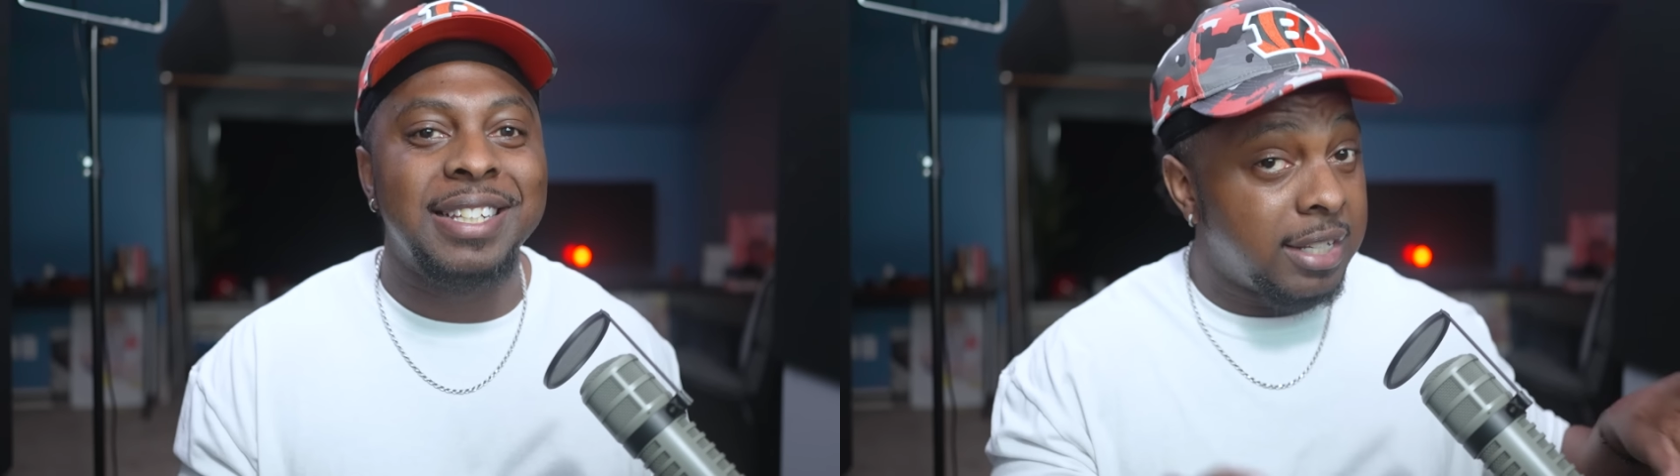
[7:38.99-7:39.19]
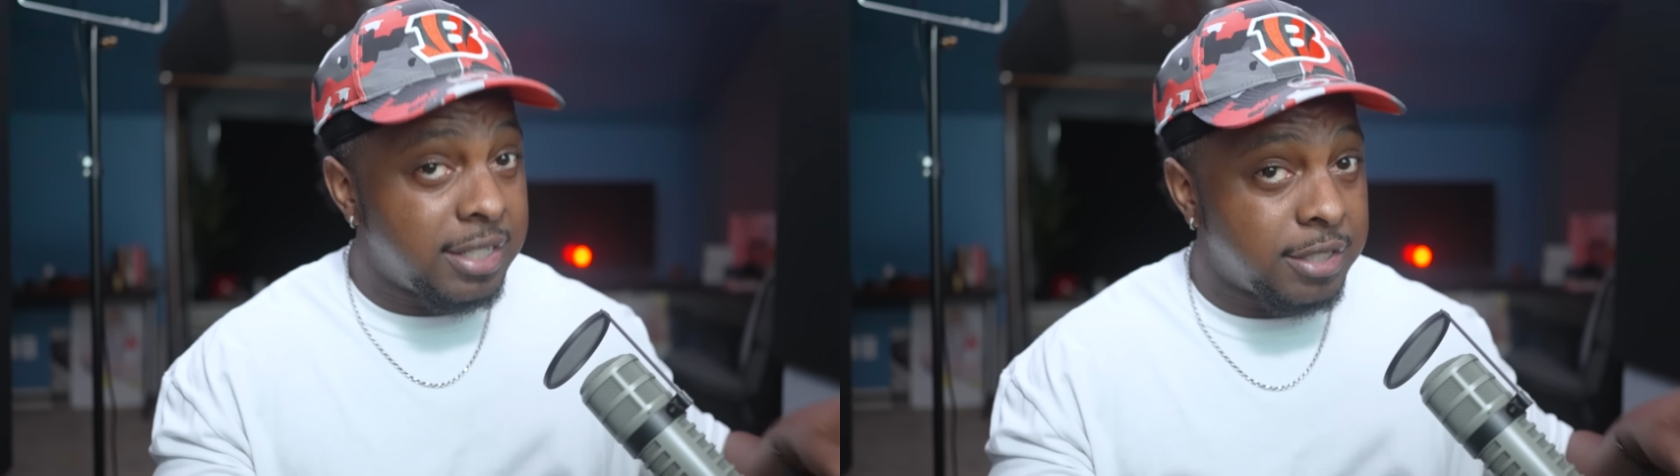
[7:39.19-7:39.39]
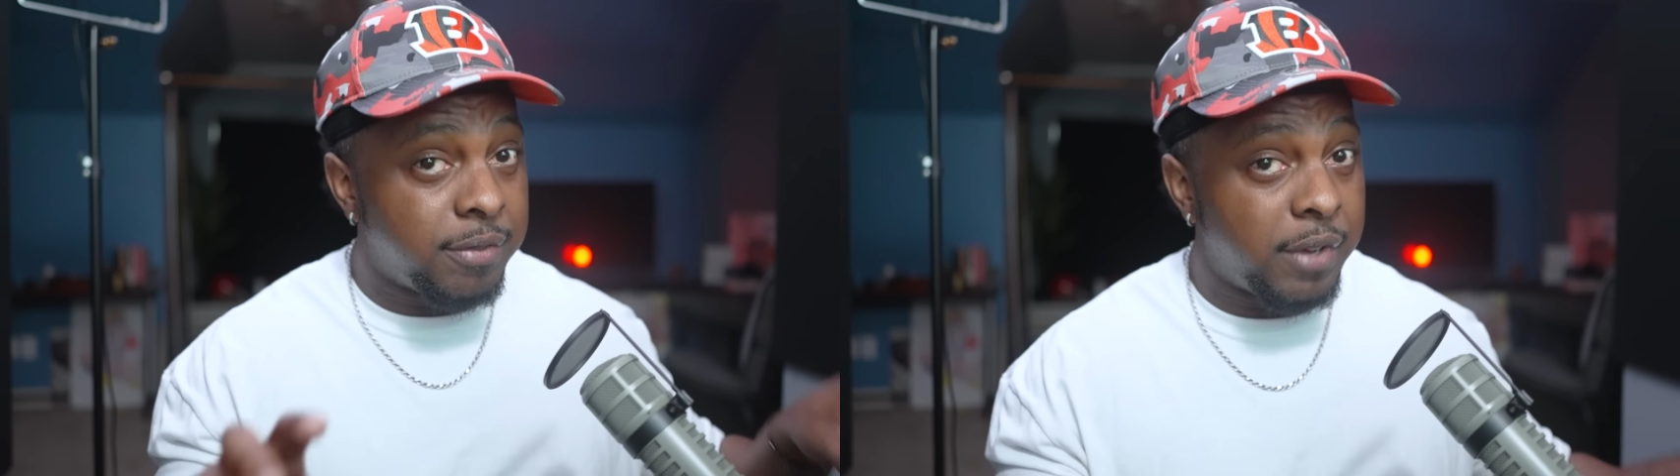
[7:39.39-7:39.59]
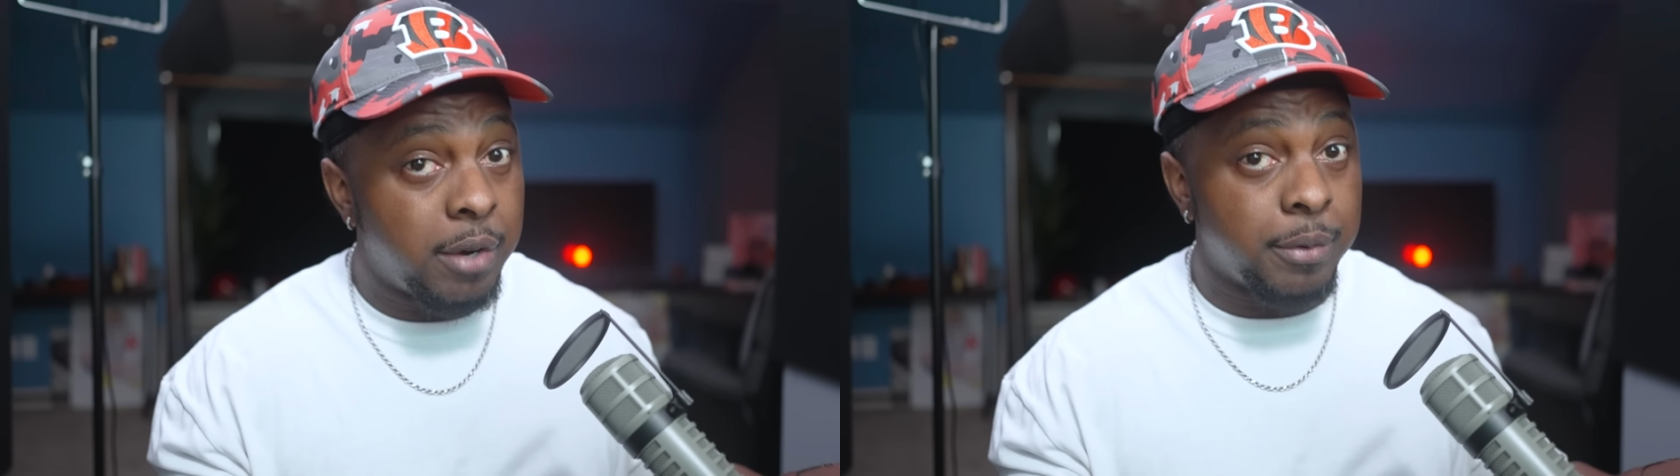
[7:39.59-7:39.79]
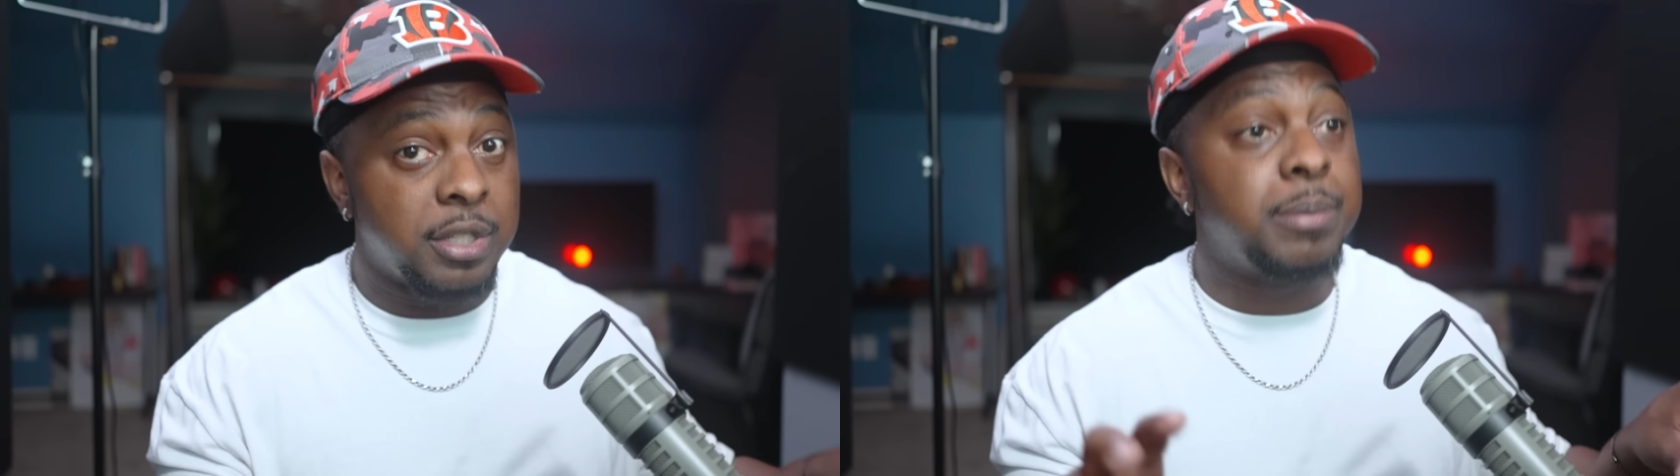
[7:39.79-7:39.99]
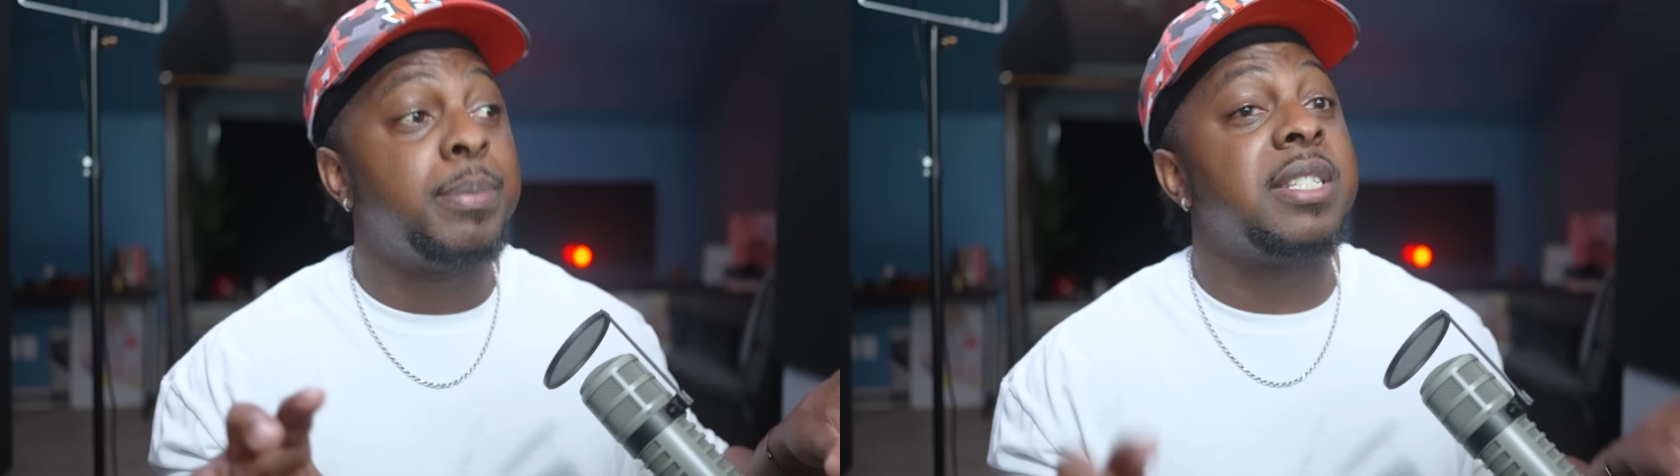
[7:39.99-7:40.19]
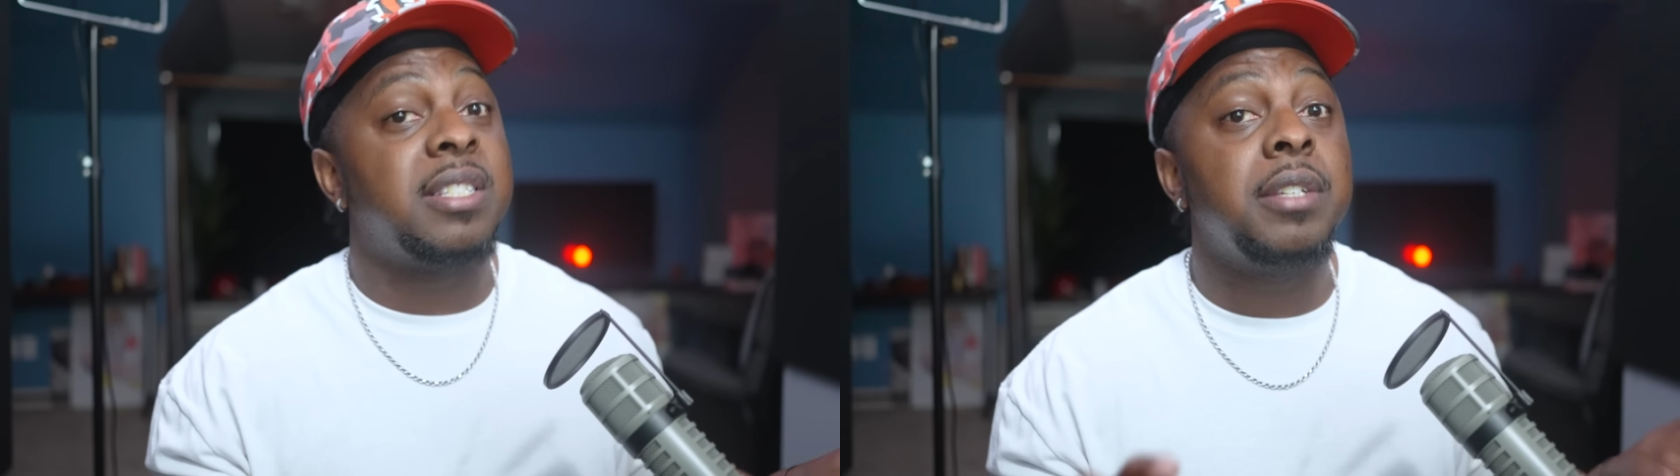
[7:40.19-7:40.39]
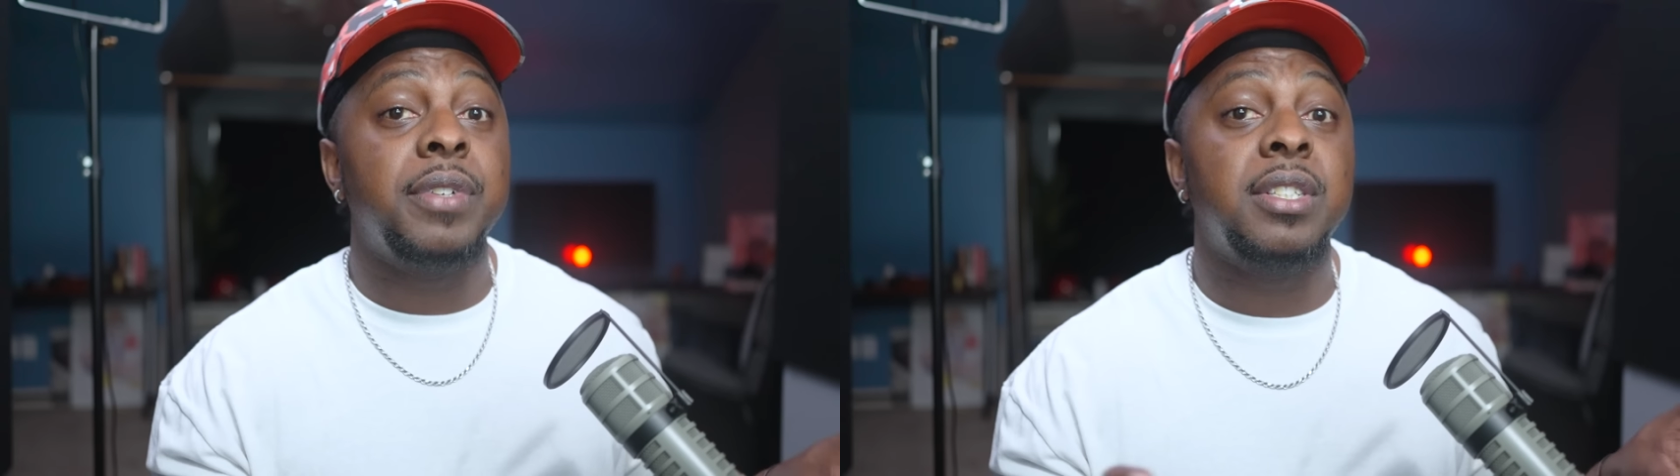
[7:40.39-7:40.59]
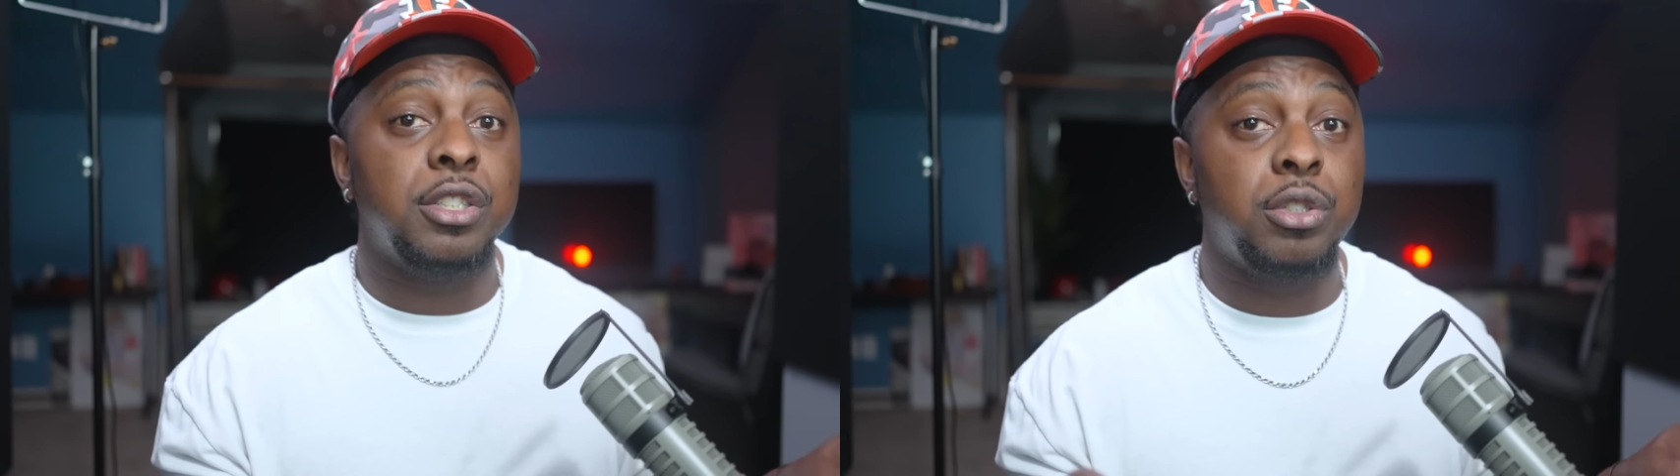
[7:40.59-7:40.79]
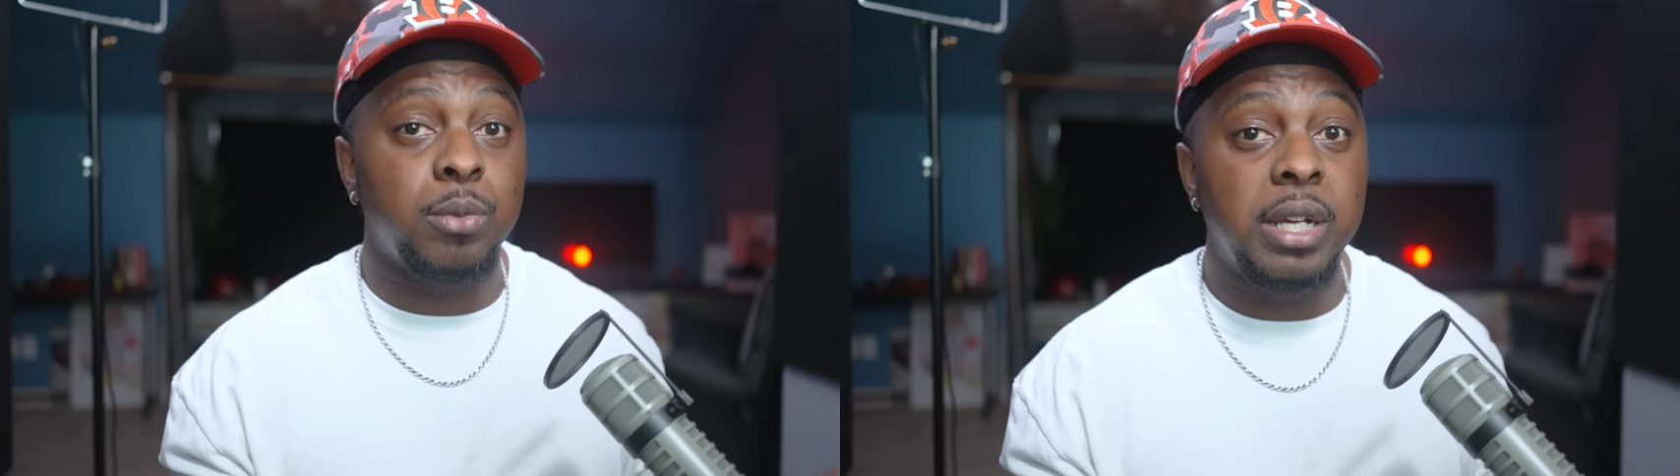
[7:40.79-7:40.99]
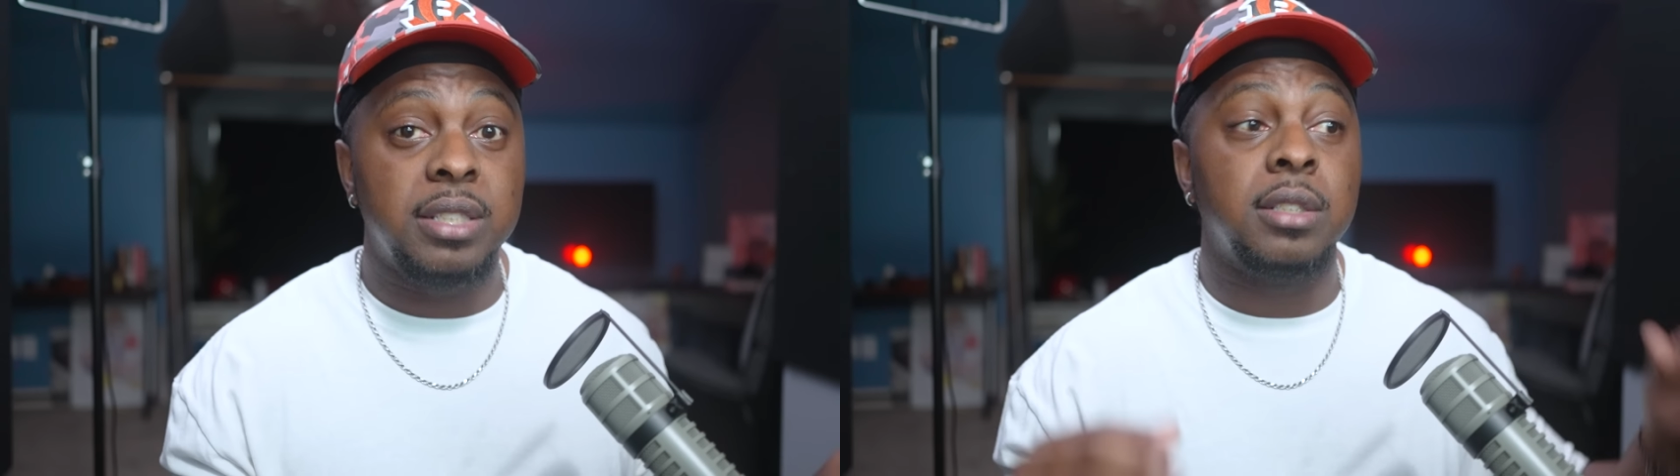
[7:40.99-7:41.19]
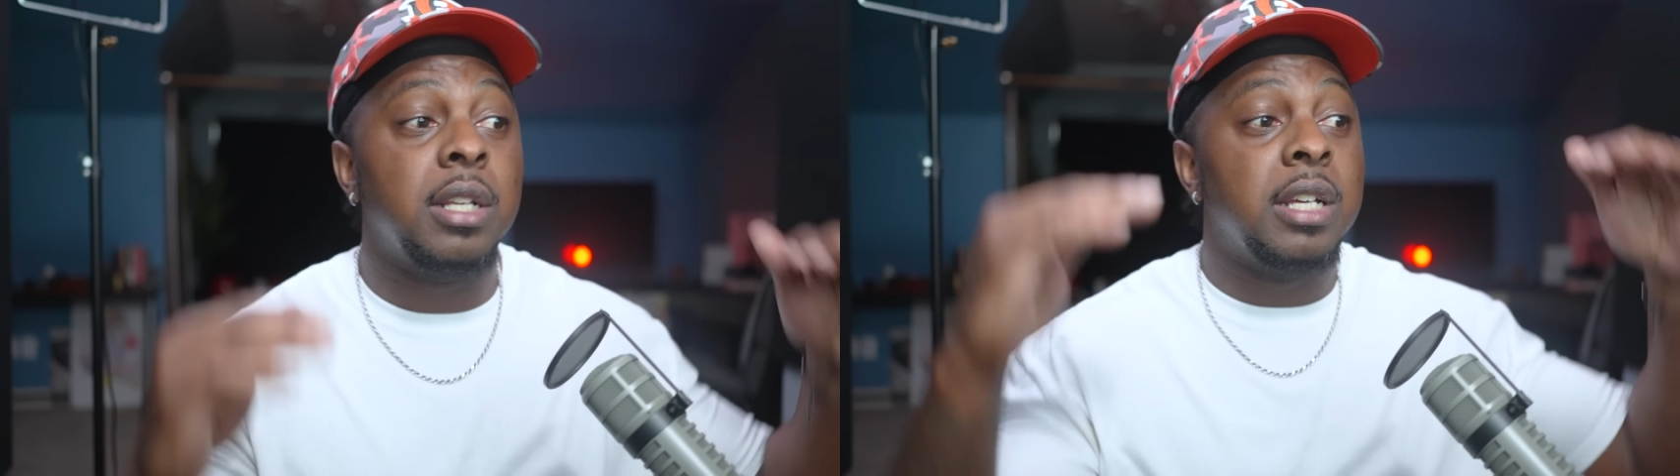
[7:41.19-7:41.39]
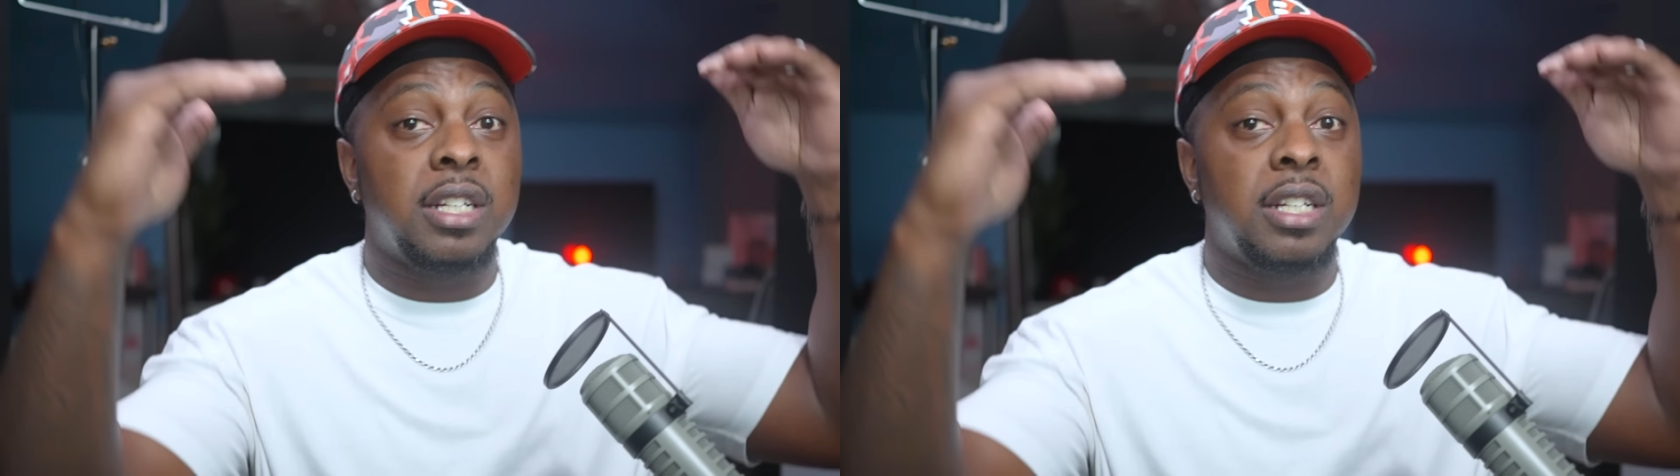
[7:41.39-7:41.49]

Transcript: And in this very specific situation,